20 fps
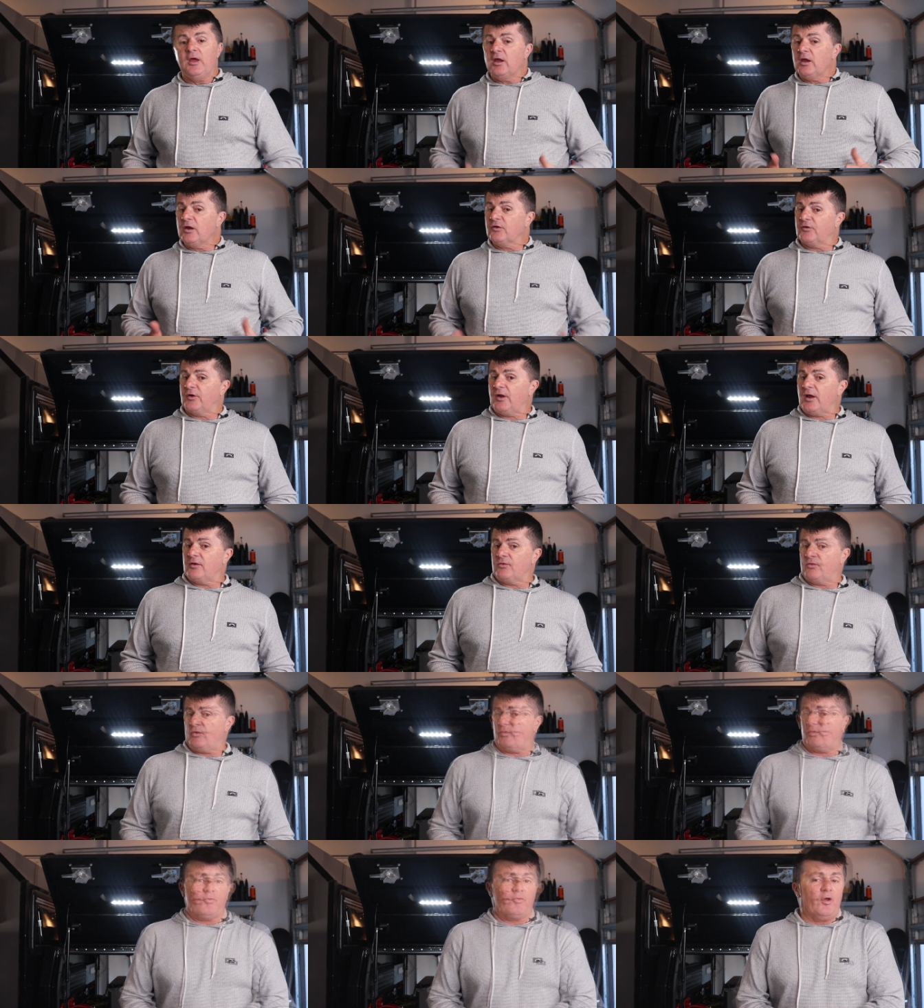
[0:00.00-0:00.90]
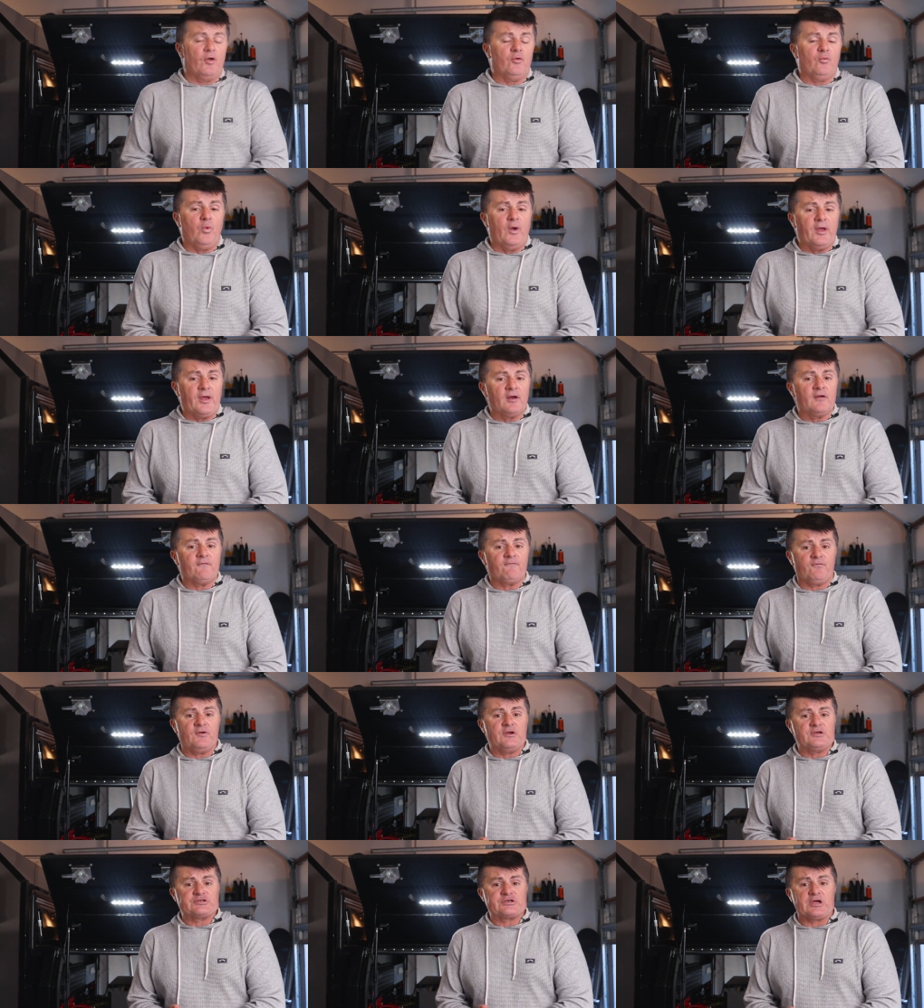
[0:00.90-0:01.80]
in today's episode, we're going to
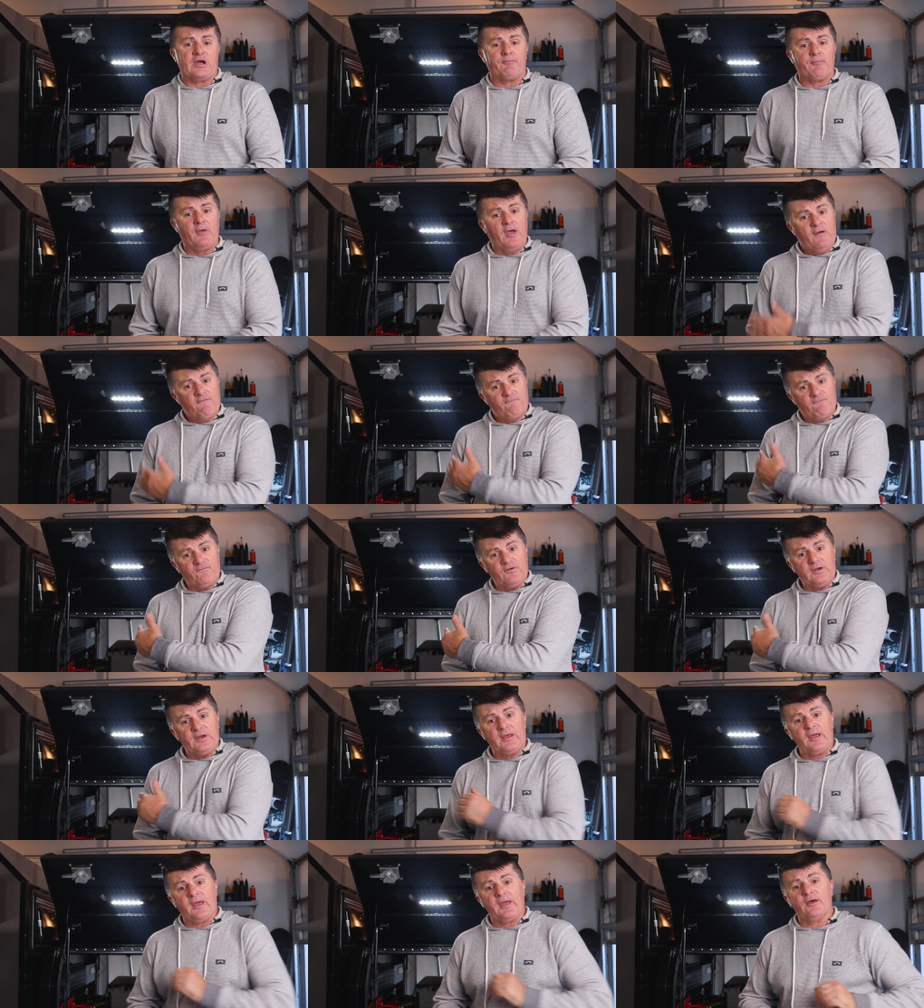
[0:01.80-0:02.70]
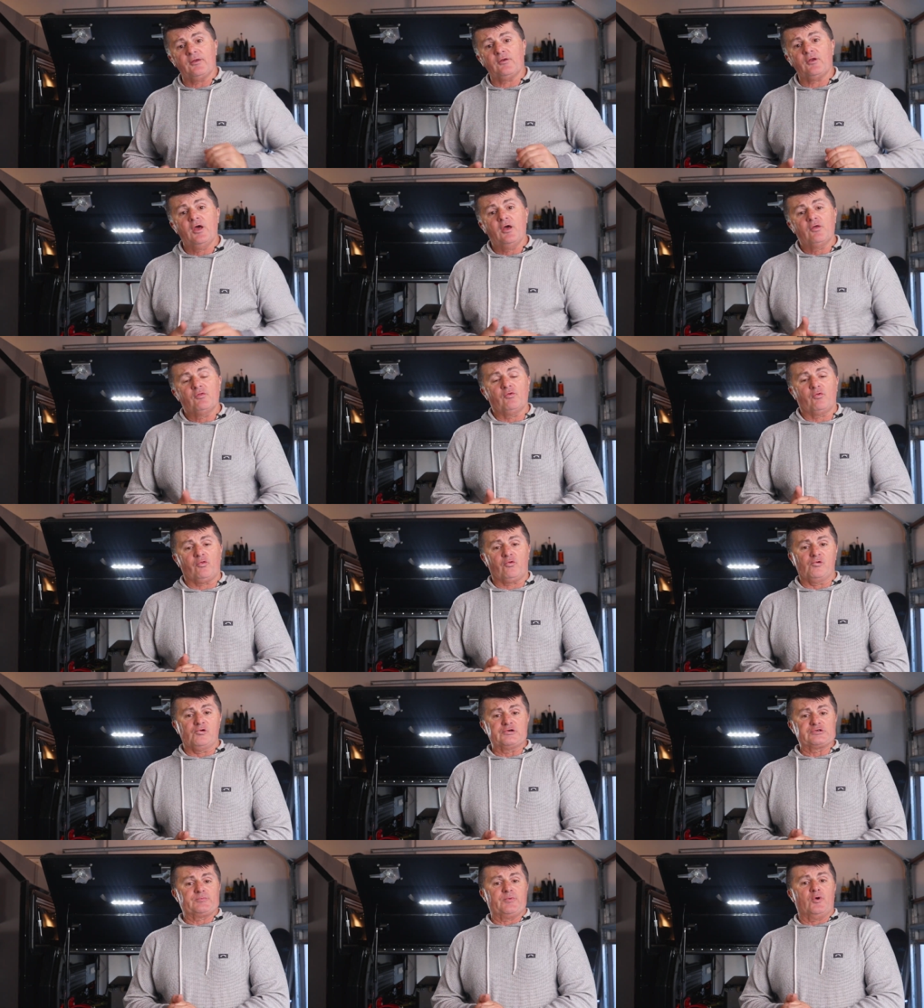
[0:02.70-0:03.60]
finish up fitting out the
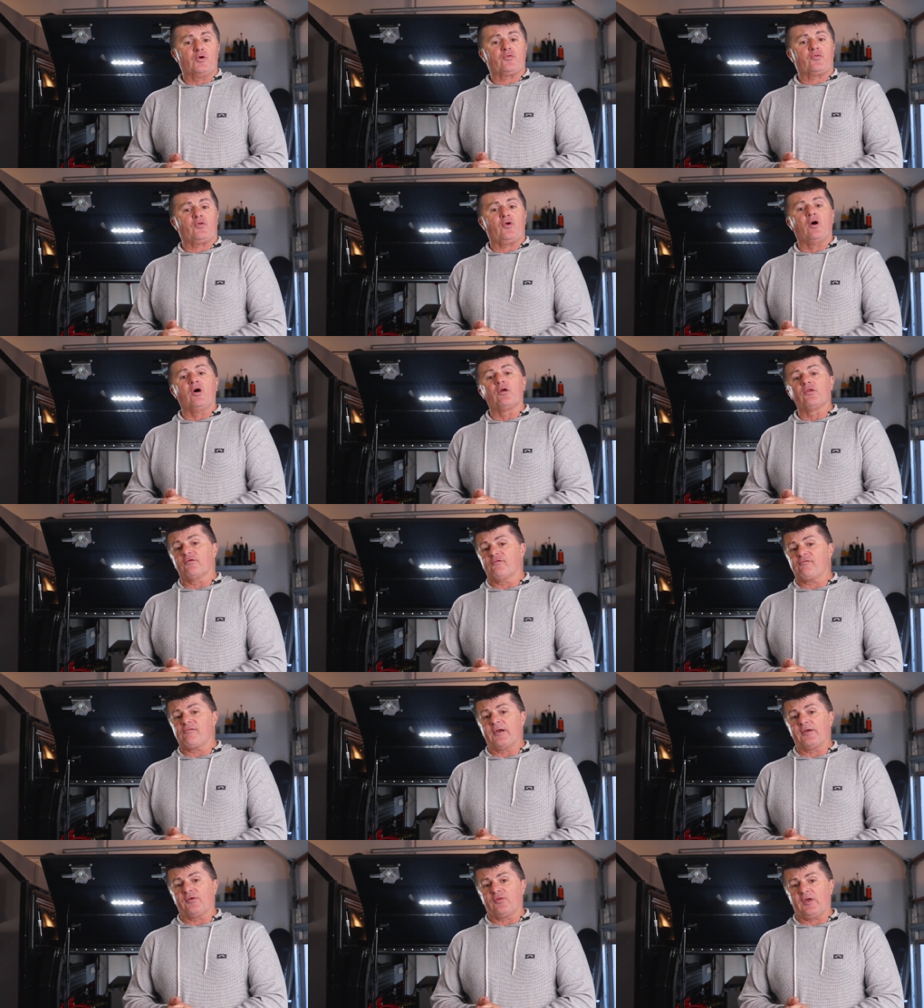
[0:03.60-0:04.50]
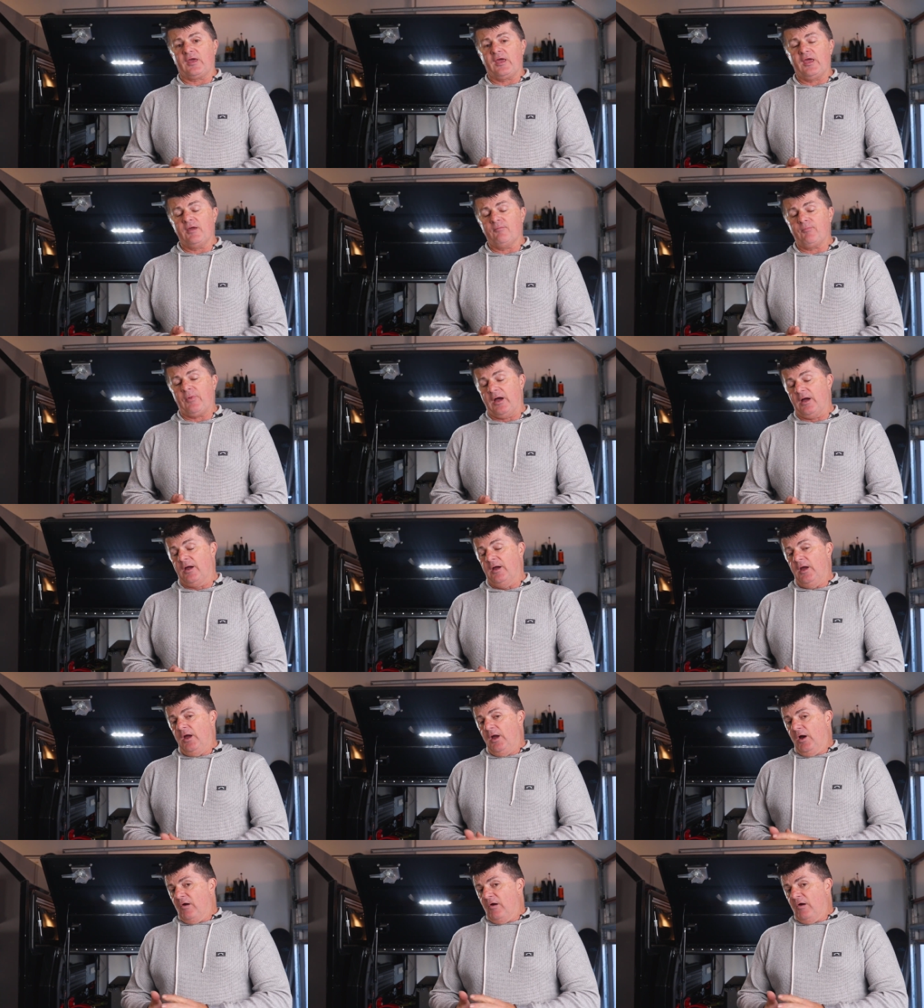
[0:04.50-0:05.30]
storage box on the front of the camper.